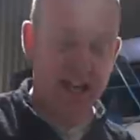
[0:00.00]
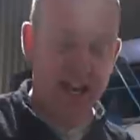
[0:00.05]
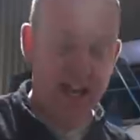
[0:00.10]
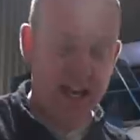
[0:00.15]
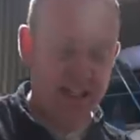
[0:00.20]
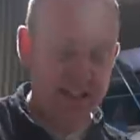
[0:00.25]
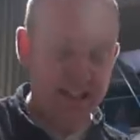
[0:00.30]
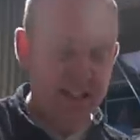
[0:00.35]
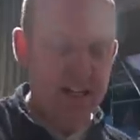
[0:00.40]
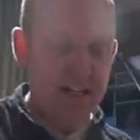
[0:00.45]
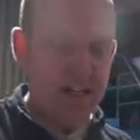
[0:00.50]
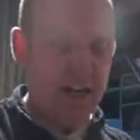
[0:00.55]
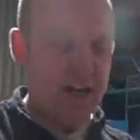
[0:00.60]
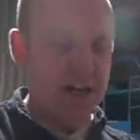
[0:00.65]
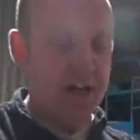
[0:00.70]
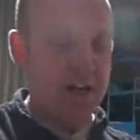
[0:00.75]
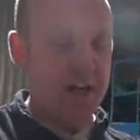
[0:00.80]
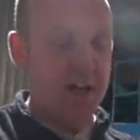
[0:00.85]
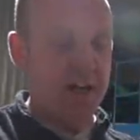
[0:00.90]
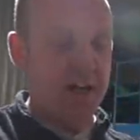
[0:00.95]
that.
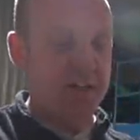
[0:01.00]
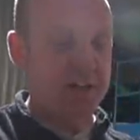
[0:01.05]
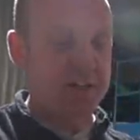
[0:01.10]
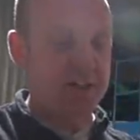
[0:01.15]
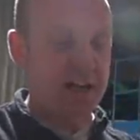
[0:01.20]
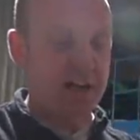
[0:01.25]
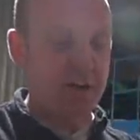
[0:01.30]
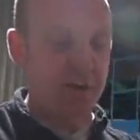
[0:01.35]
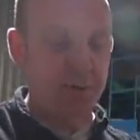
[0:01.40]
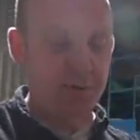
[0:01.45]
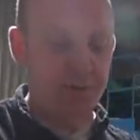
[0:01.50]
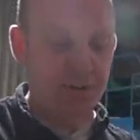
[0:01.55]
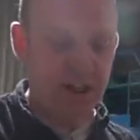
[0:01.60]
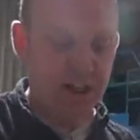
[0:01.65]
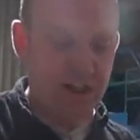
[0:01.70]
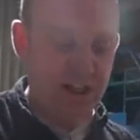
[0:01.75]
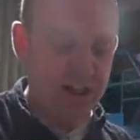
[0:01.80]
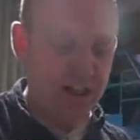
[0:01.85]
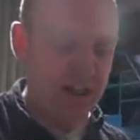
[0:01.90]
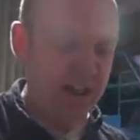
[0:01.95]

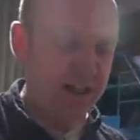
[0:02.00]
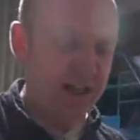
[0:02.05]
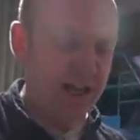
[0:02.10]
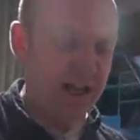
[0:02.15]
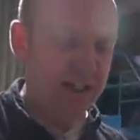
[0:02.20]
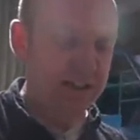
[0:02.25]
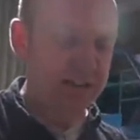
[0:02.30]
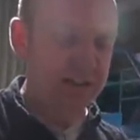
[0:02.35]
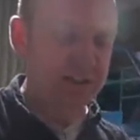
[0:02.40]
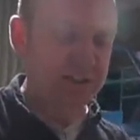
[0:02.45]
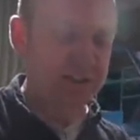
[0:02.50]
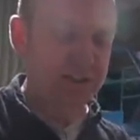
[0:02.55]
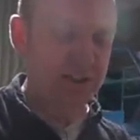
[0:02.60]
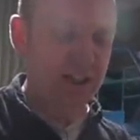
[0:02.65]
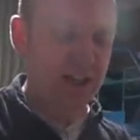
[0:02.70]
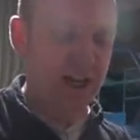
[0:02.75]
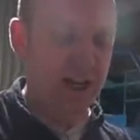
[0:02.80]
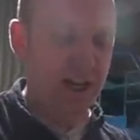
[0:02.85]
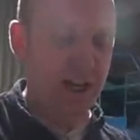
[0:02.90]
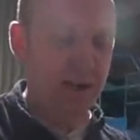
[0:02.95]
Southney had asked
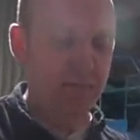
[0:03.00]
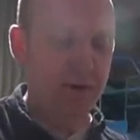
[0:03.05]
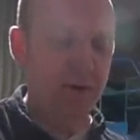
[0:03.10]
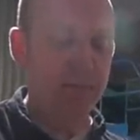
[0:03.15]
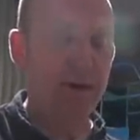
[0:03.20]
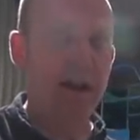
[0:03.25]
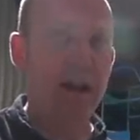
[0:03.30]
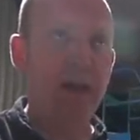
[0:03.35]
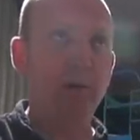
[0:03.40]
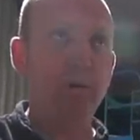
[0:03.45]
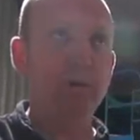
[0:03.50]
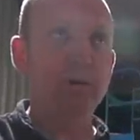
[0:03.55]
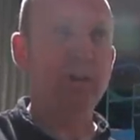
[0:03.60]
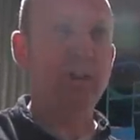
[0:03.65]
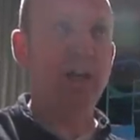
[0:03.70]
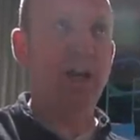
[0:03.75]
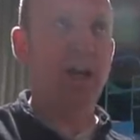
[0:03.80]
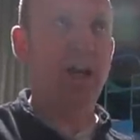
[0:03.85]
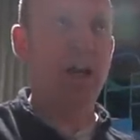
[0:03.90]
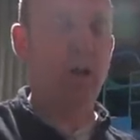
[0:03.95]
about
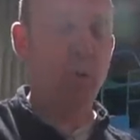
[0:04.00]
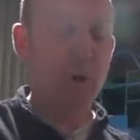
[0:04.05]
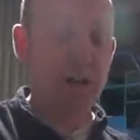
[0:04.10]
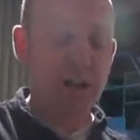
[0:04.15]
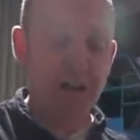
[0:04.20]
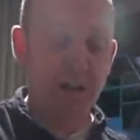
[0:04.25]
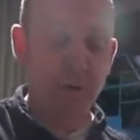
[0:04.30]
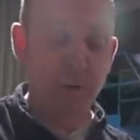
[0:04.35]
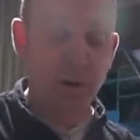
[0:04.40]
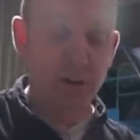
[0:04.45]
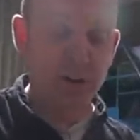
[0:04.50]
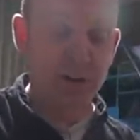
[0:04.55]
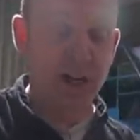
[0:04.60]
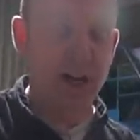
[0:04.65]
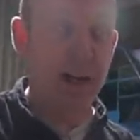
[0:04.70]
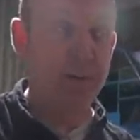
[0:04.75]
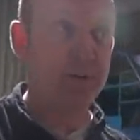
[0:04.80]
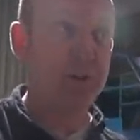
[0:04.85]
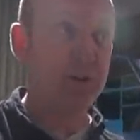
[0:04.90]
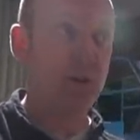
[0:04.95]
welding rod
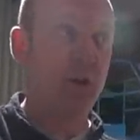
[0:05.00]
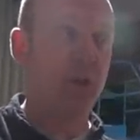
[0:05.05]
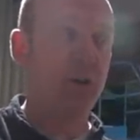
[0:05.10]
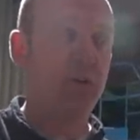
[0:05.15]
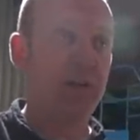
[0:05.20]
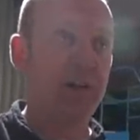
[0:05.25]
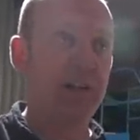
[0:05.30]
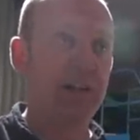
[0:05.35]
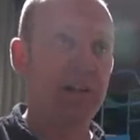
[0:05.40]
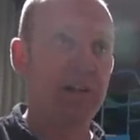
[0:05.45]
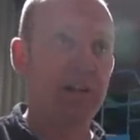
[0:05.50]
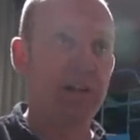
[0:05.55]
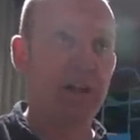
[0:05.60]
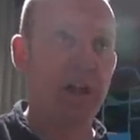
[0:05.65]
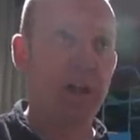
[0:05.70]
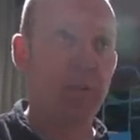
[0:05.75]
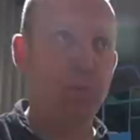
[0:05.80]
diameter. On the little